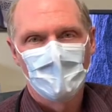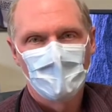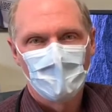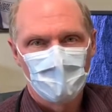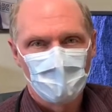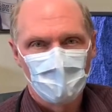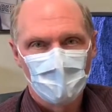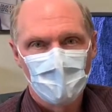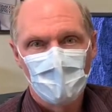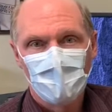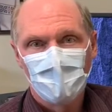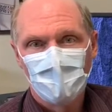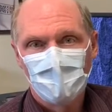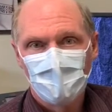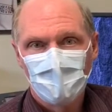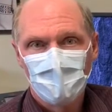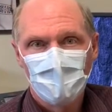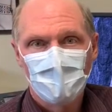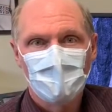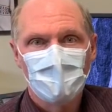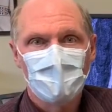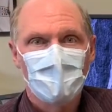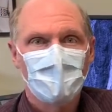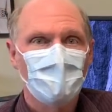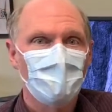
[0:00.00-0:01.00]
One other
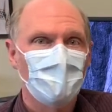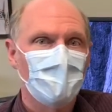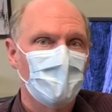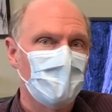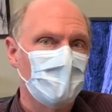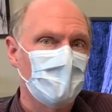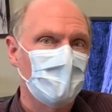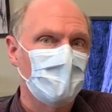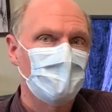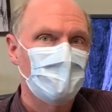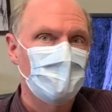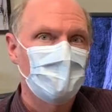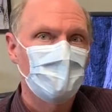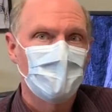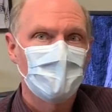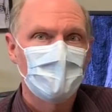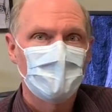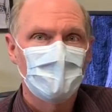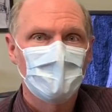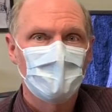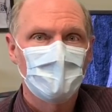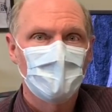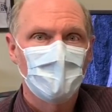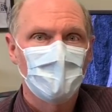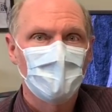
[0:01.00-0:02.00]
thing that I want everybody
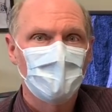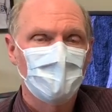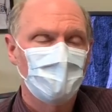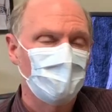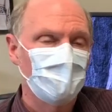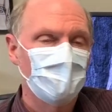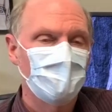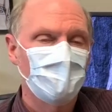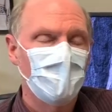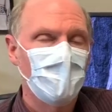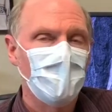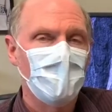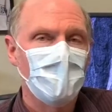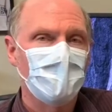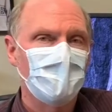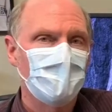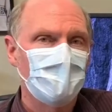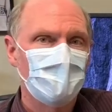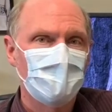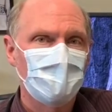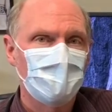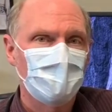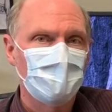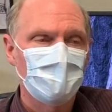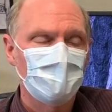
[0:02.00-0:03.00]
to know that we've
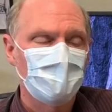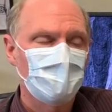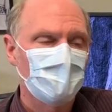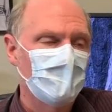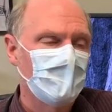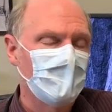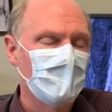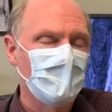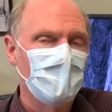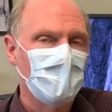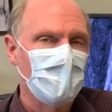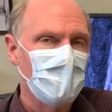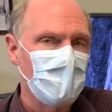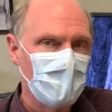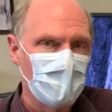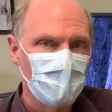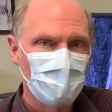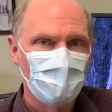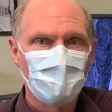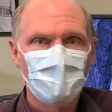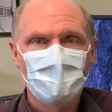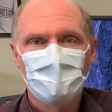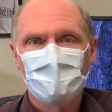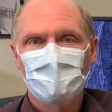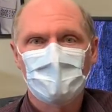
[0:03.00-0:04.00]
added to how
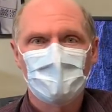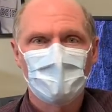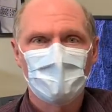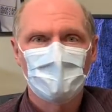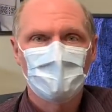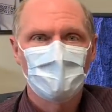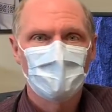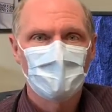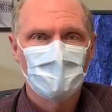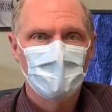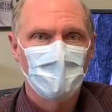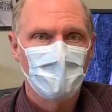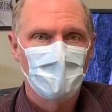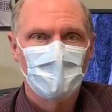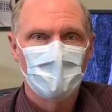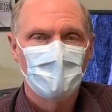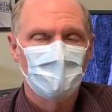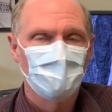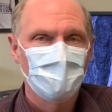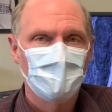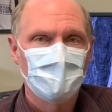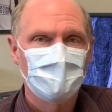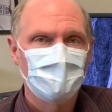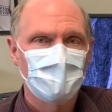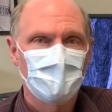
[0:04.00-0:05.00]
we can deliver care in
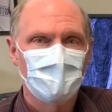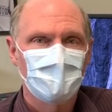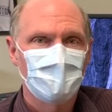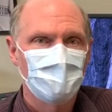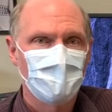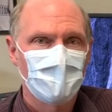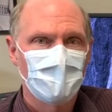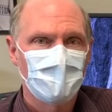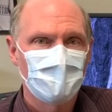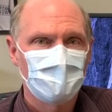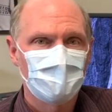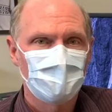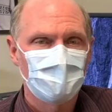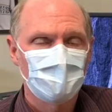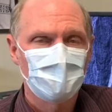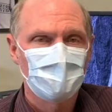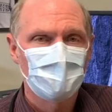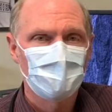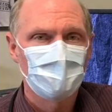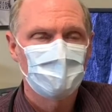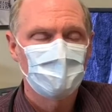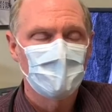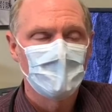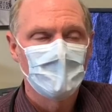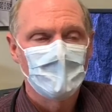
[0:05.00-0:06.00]
Peace Health Medical
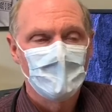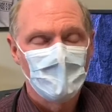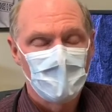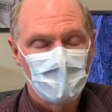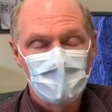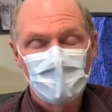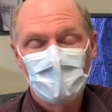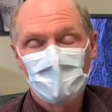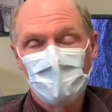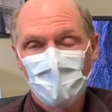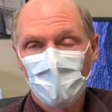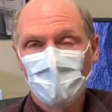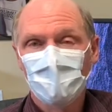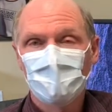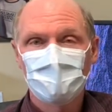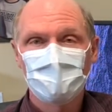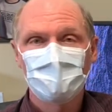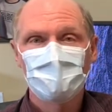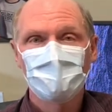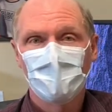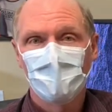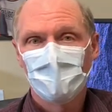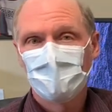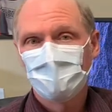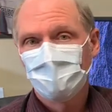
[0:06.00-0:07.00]
Group, and I know this
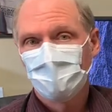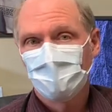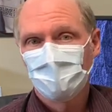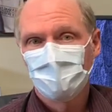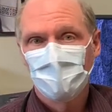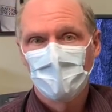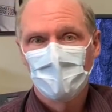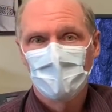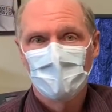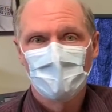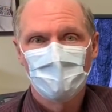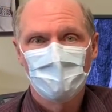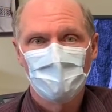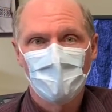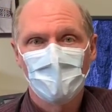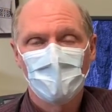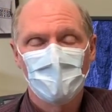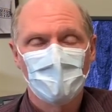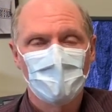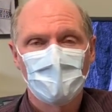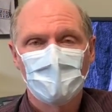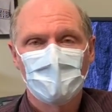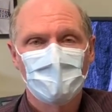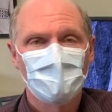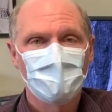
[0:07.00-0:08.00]
has also been a
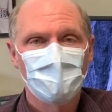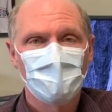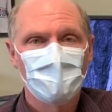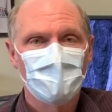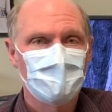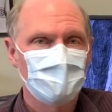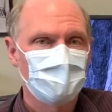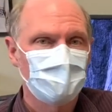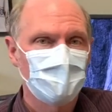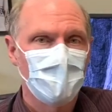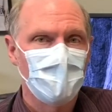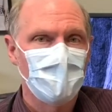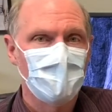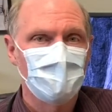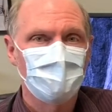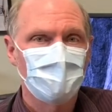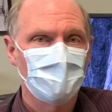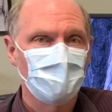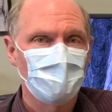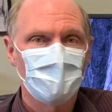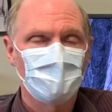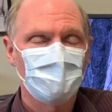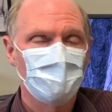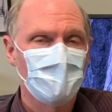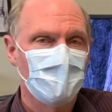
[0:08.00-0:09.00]
part of what's
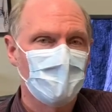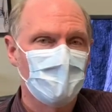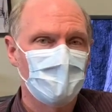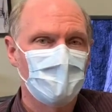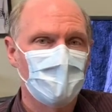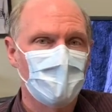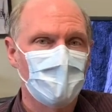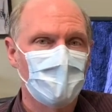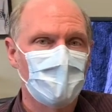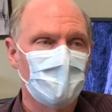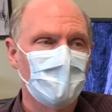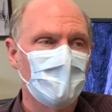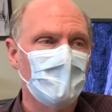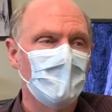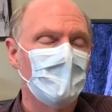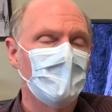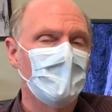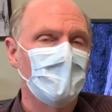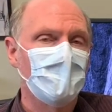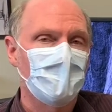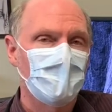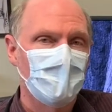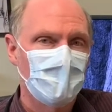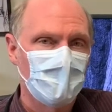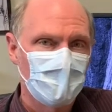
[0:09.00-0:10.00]
happened with many of our
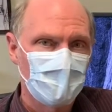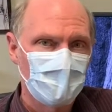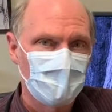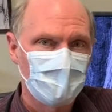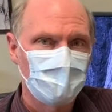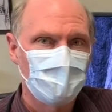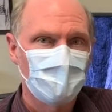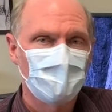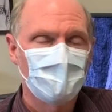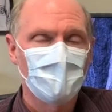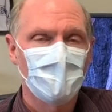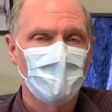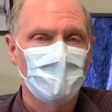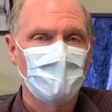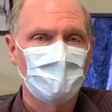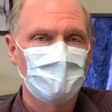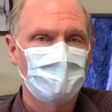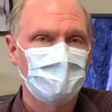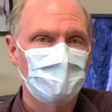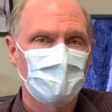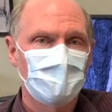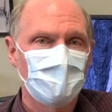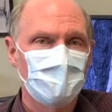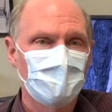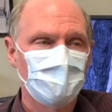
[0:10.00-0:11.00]
other providers
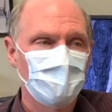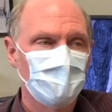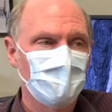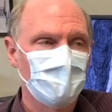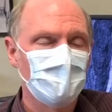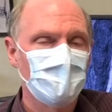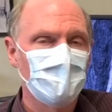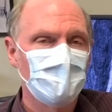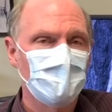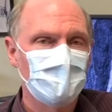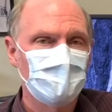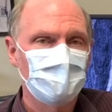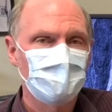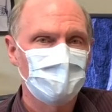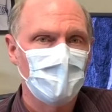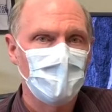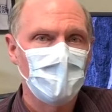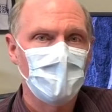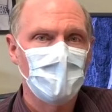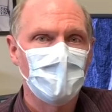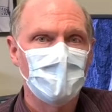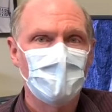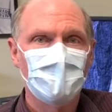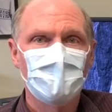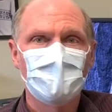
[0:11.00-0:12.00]
in our community, is
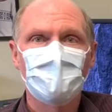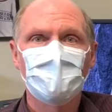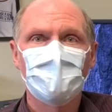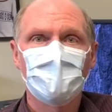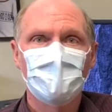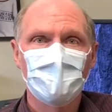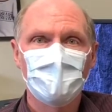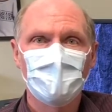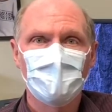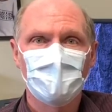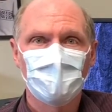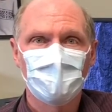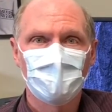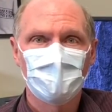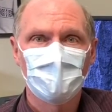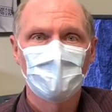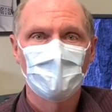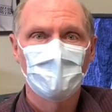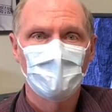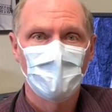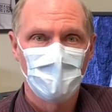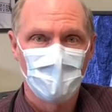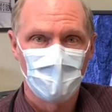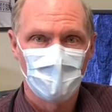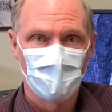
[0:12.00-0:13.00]
adding video
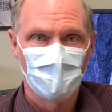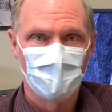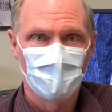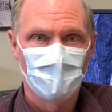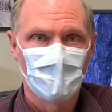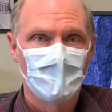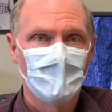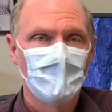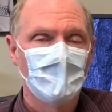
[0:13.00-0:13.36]
care.